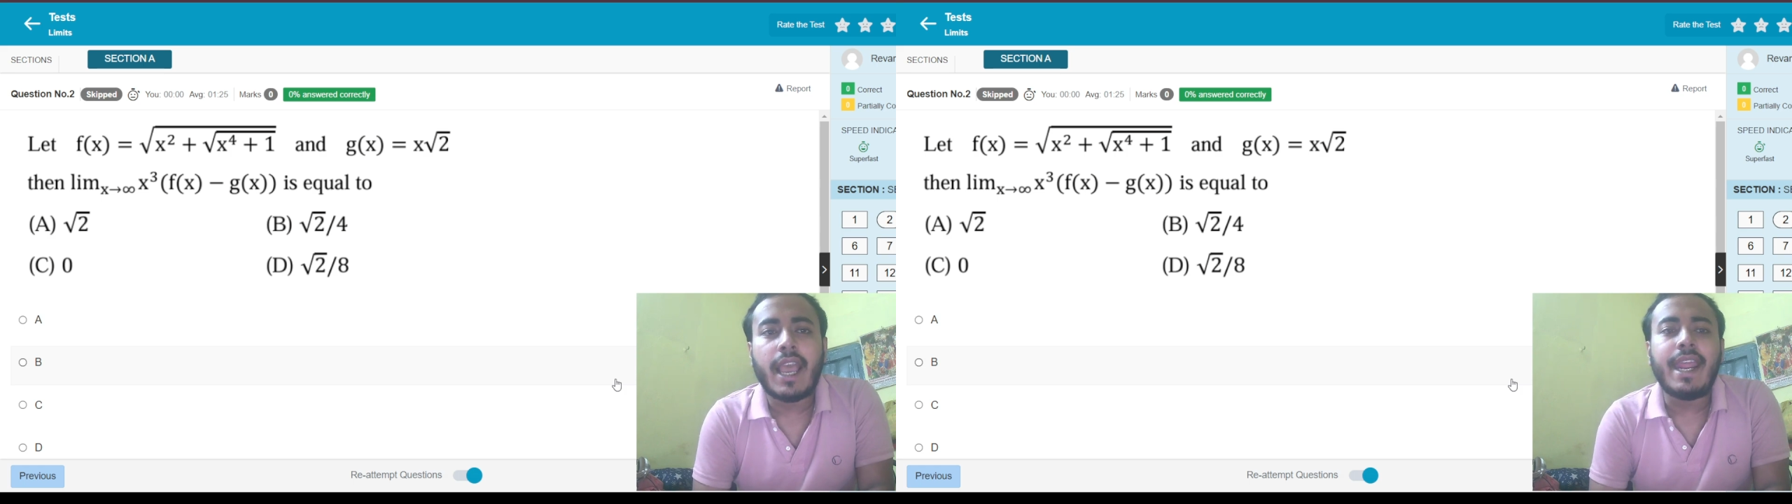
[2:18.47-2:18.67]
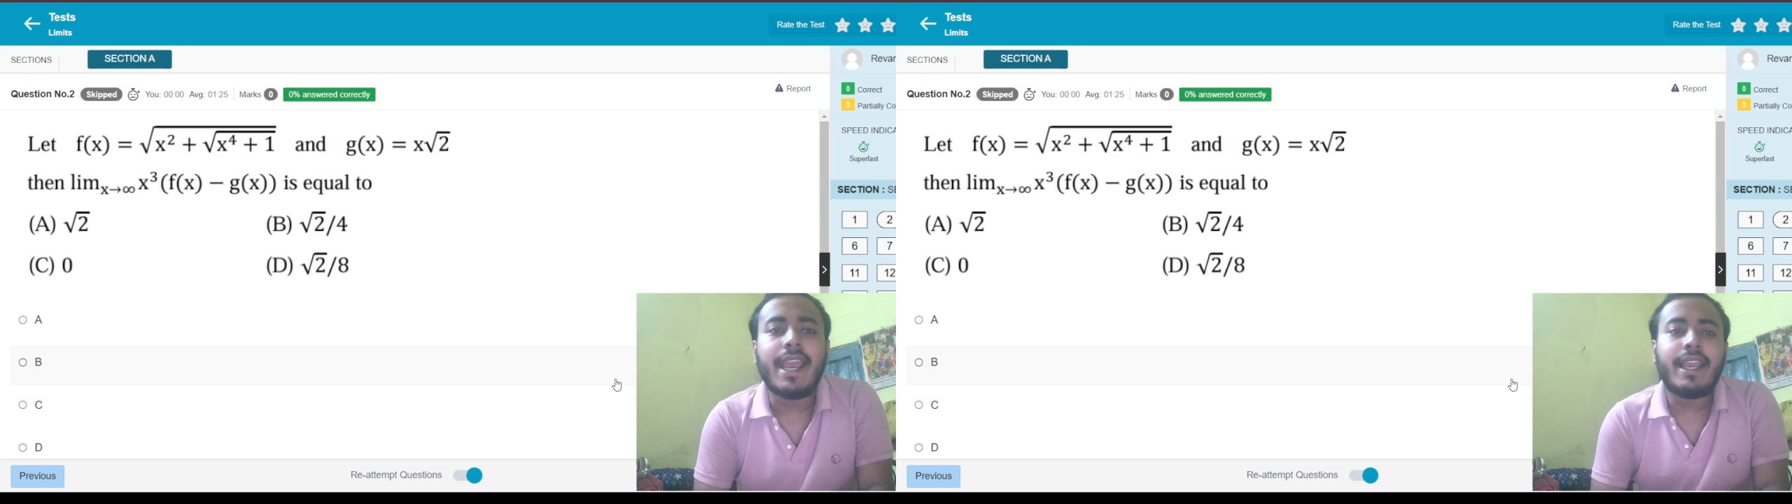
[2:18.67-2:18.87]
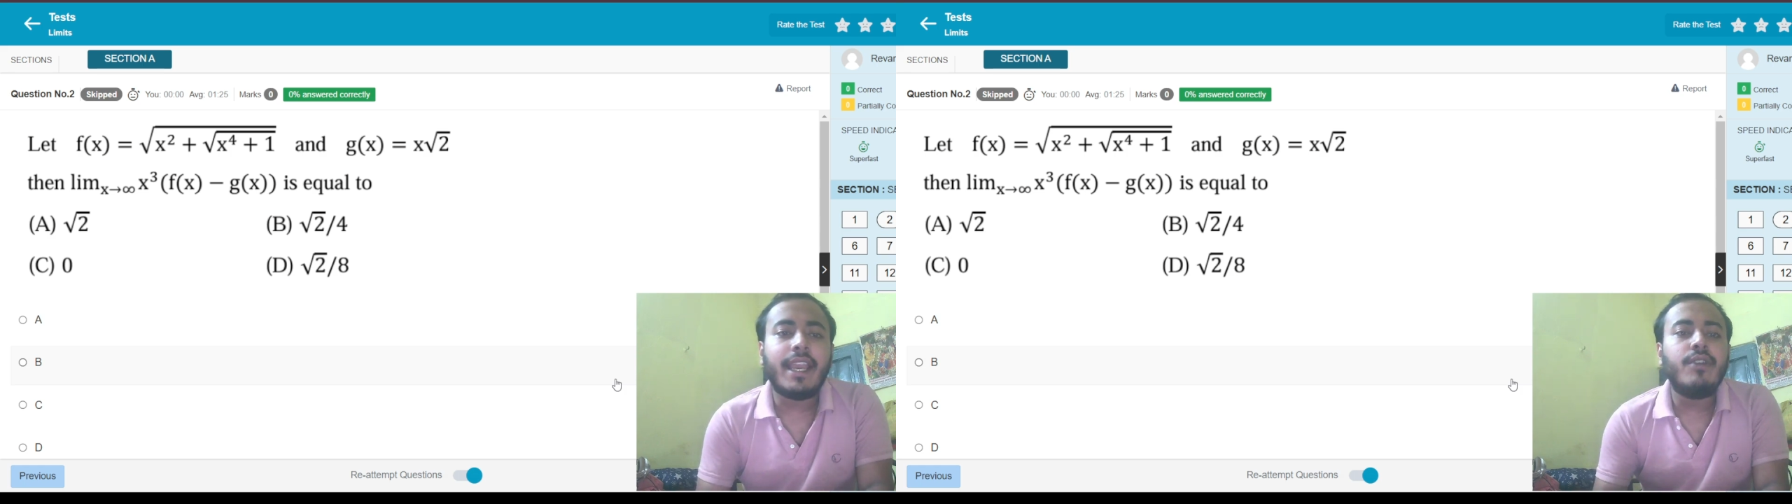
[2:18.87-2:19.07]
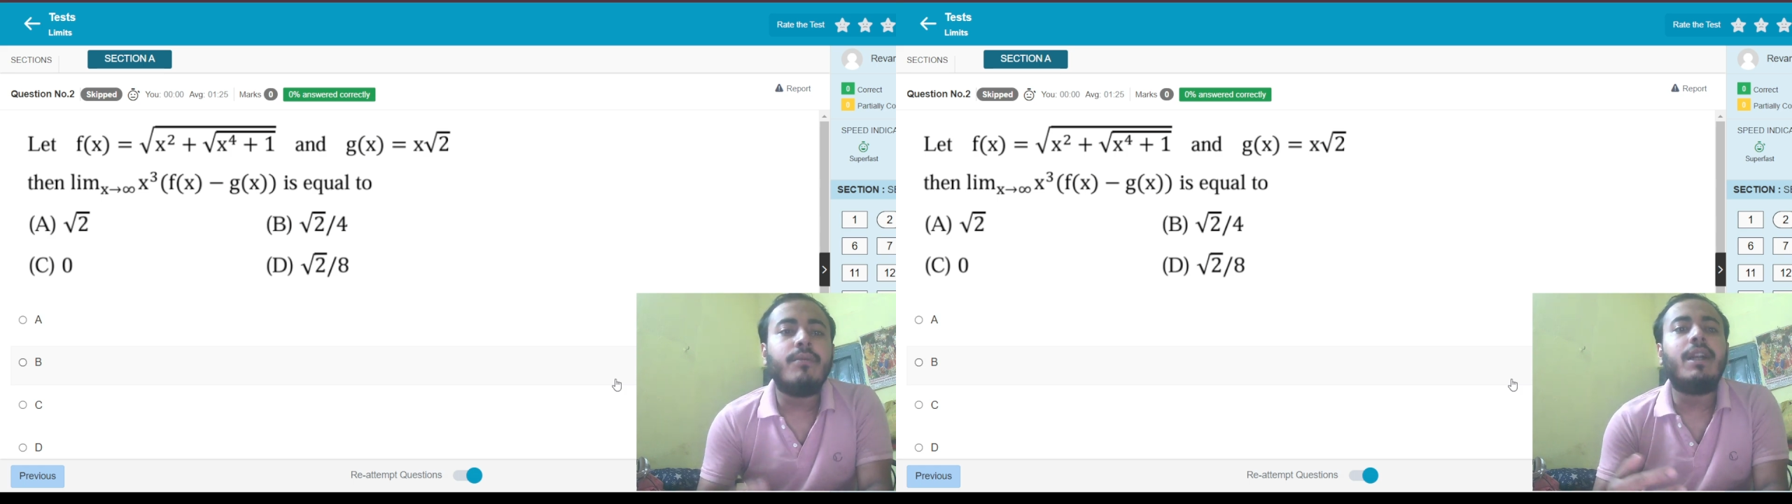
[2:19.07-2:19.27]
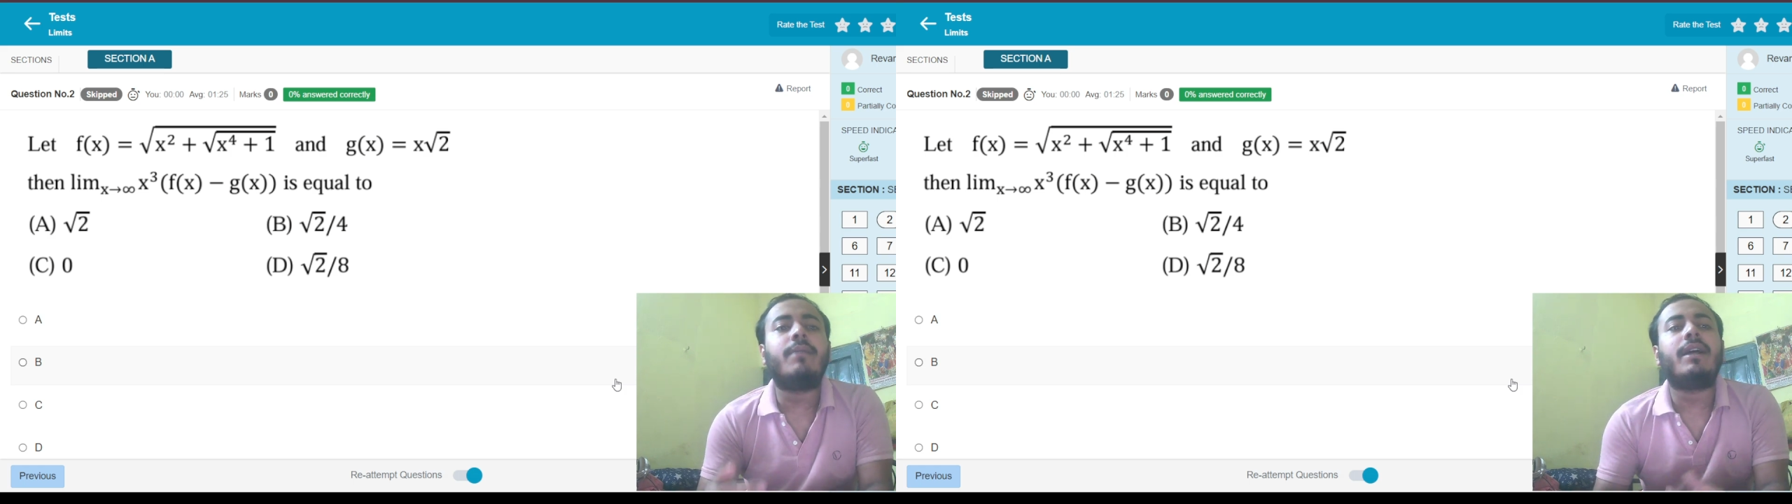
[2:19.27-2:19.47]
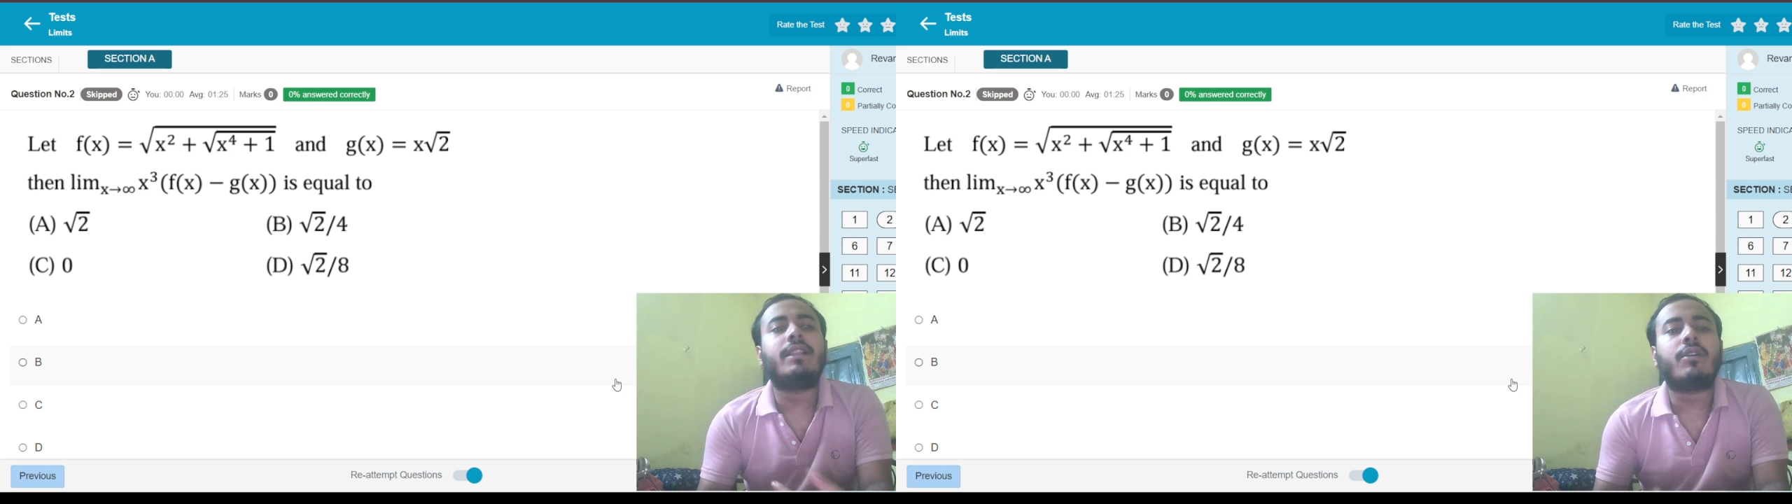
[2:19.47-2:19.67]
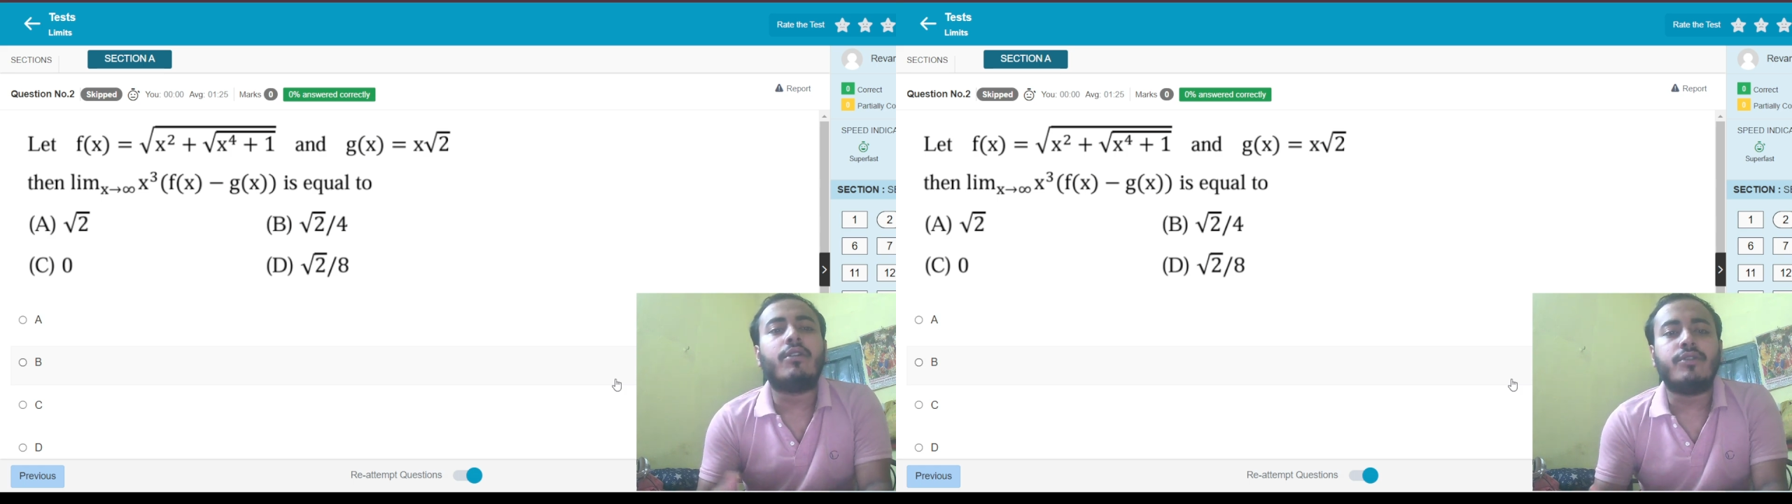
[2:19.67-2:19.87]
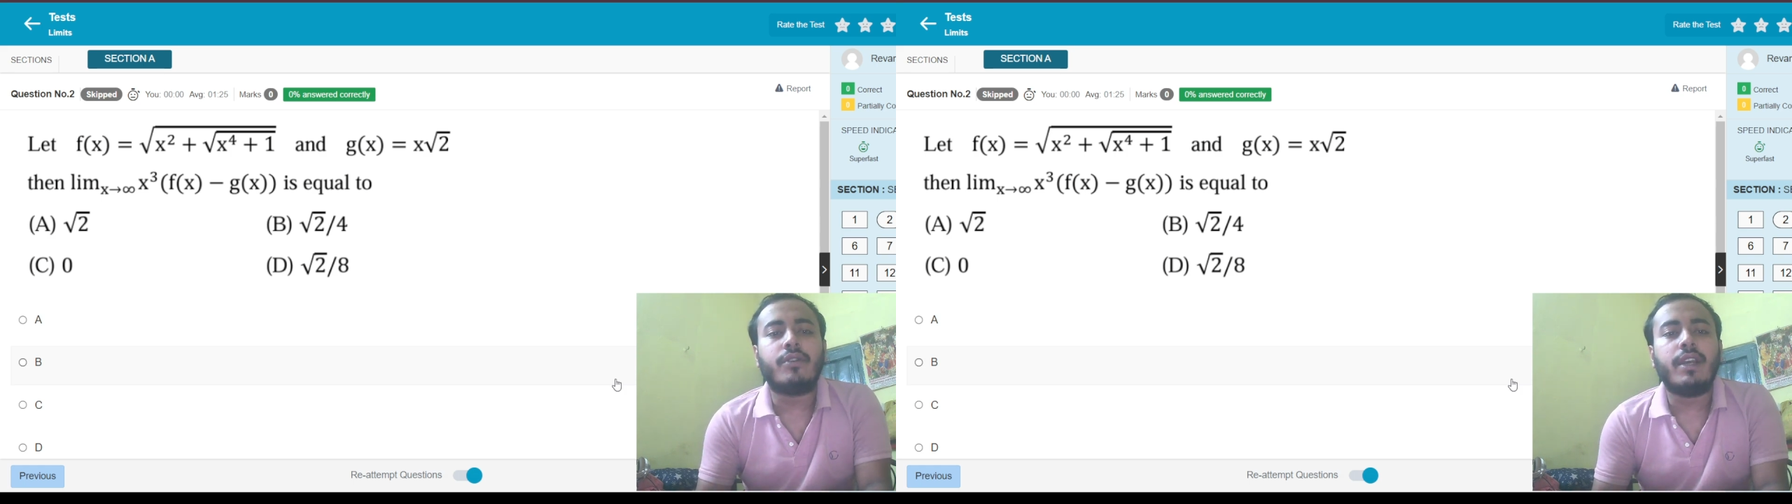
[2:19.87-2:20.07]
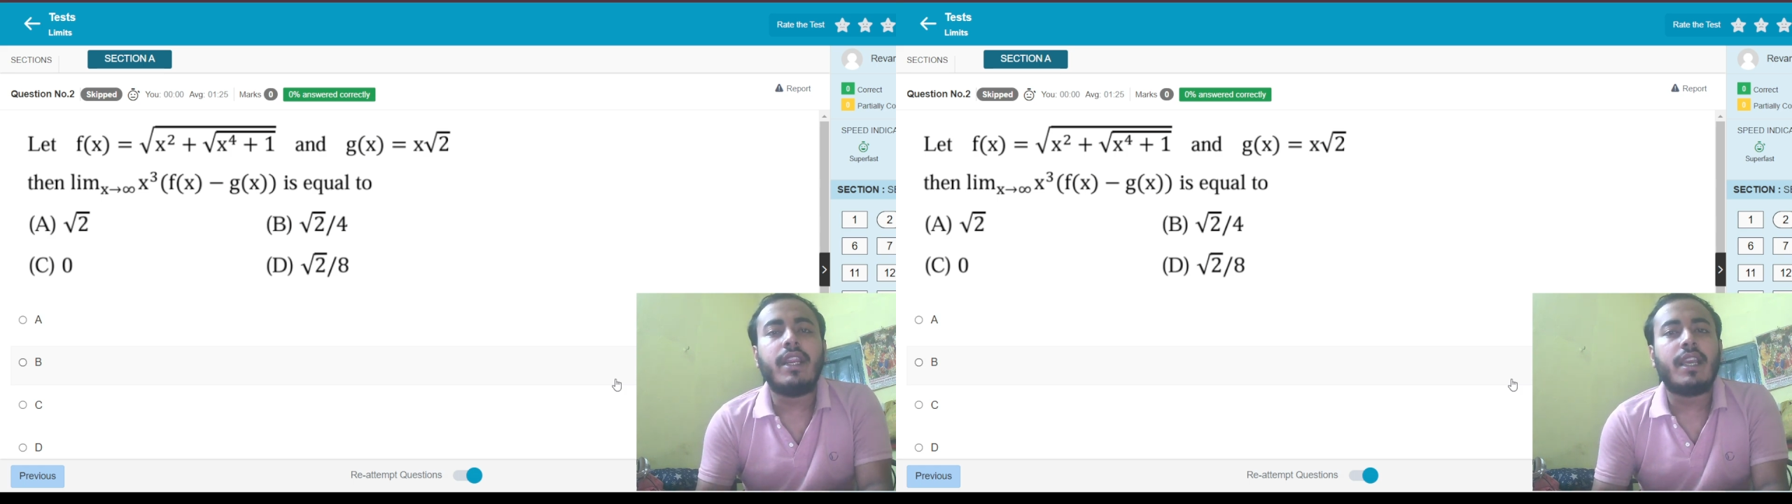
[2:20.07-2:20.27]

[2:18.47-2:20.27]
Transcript: And again, you multiply the conjugate